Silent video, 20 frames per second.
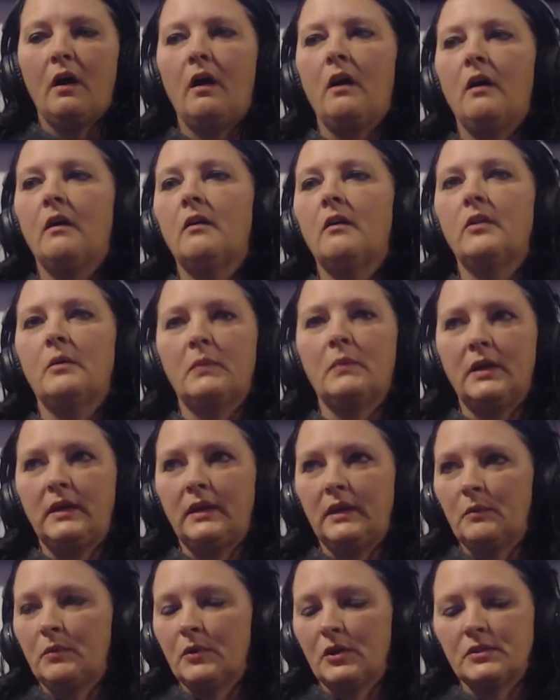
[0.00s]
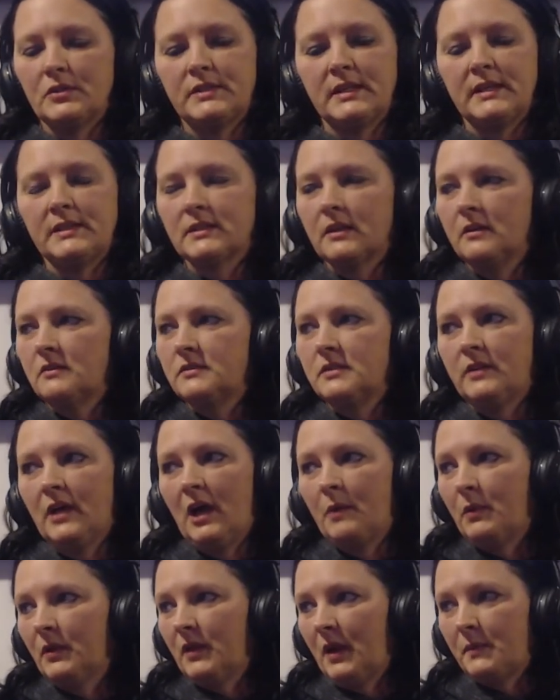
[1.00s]
all the money and proceeds go to the
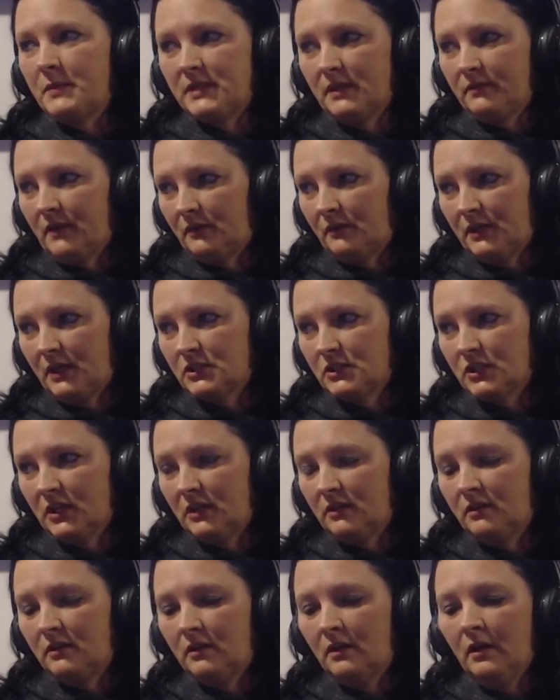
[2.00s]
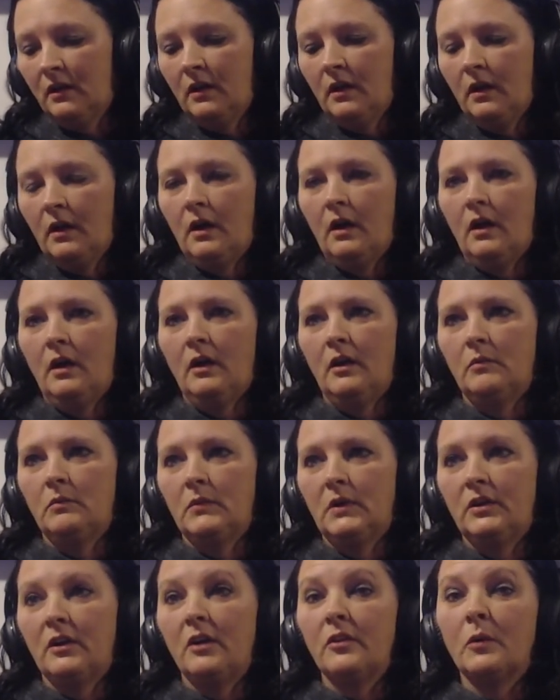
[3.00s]
Epilepsy Foundation. Um,
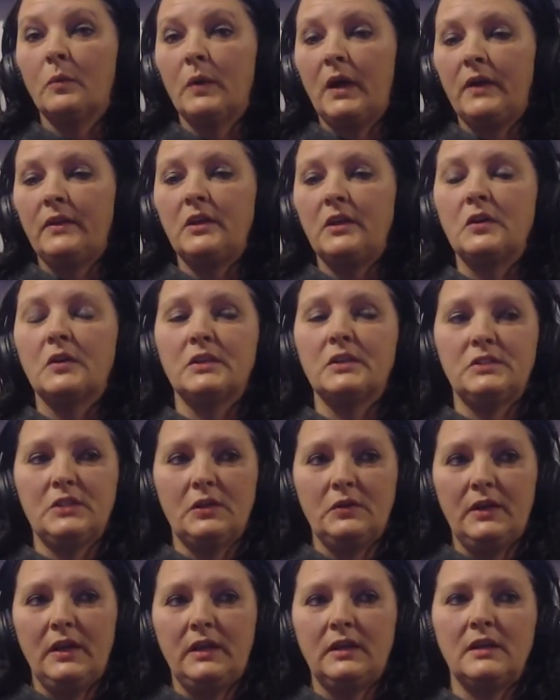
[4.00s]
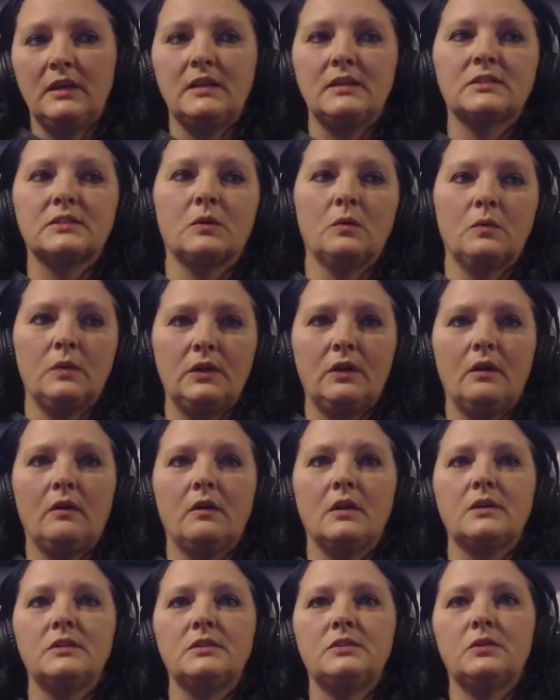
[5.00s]
another way that you can donate is going
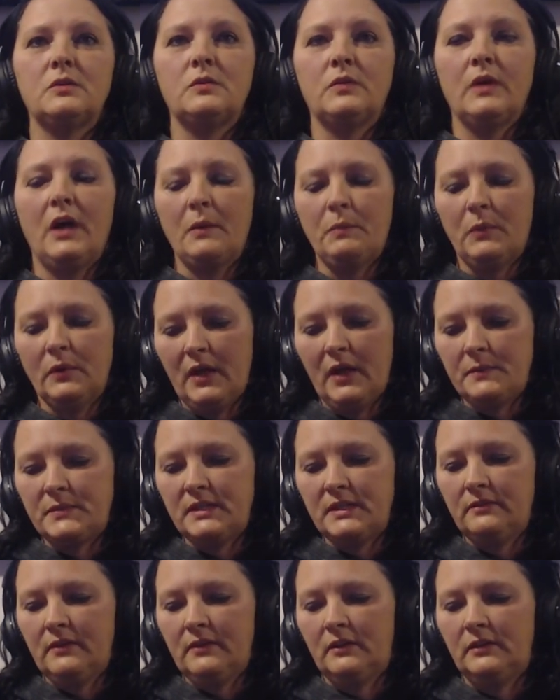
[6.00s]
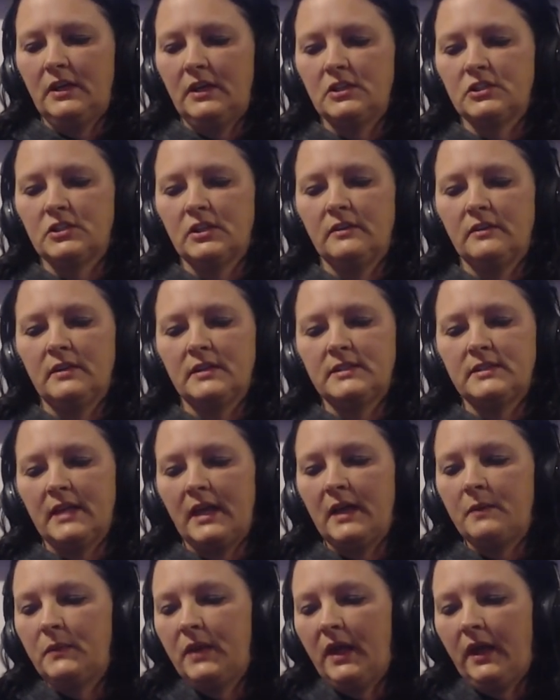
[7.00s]
on to the Epilepsy Foundation, the
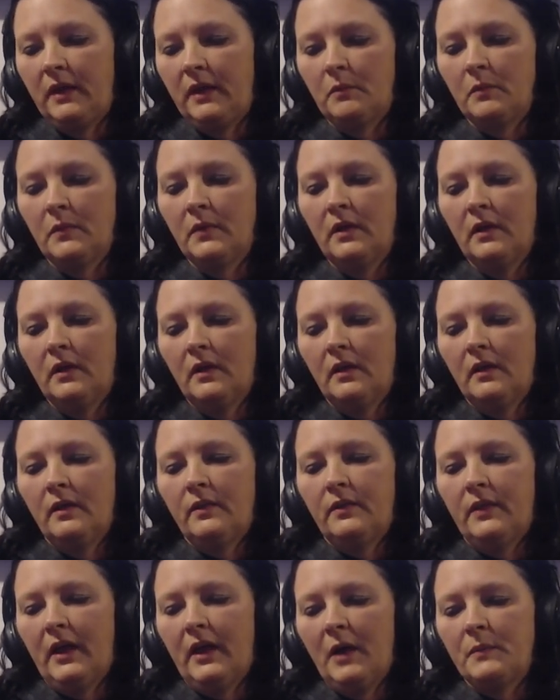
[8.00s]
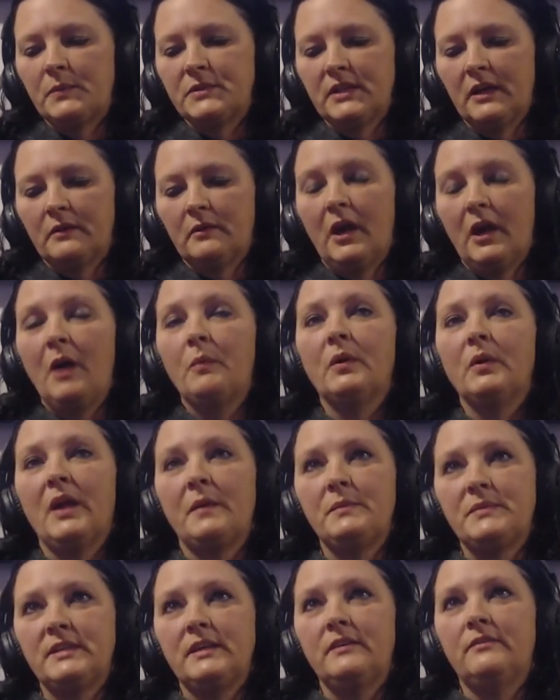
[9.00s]
same name, the
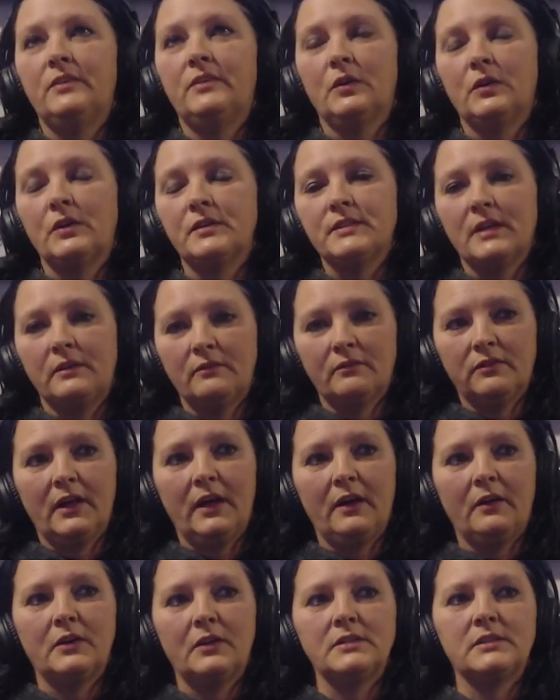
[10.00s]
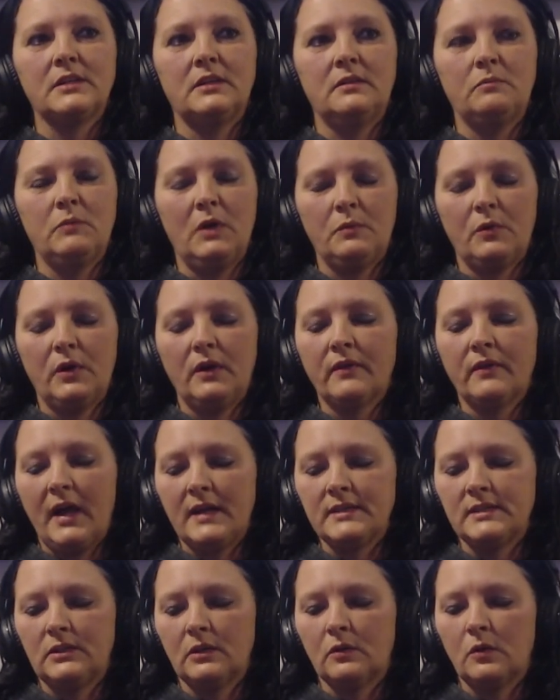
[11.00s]
Epilepsy Field of Sunflowers in memory of
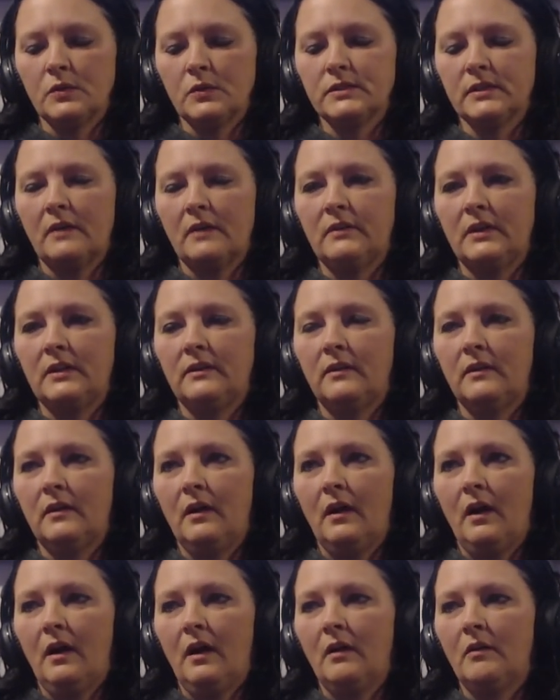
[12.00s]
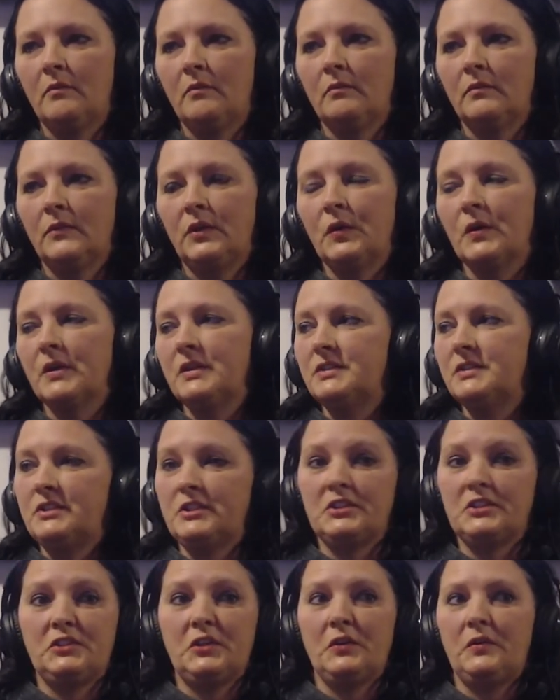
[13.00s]
Cassie Nicole Slevin. Um, you can
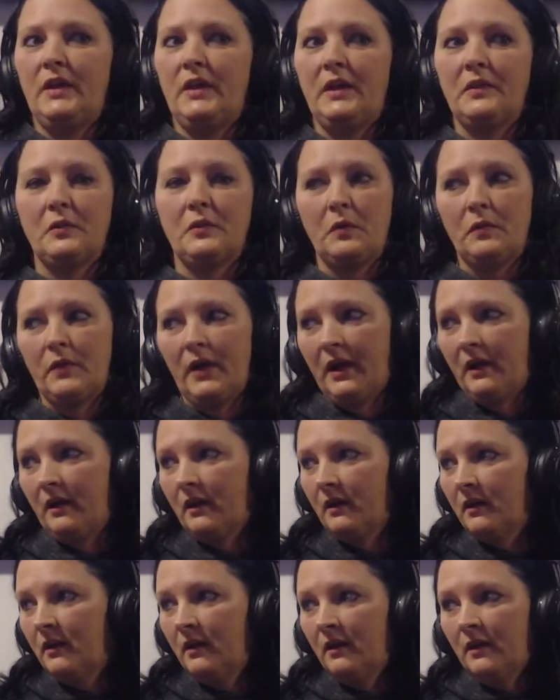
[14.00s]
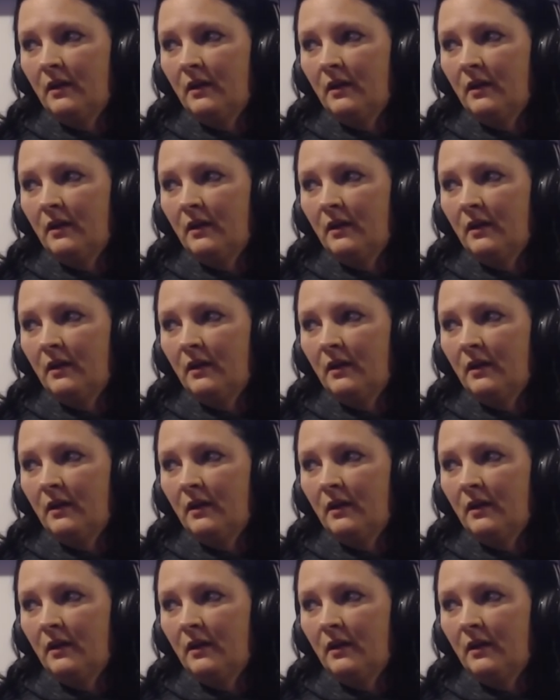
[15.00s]
just donate through there.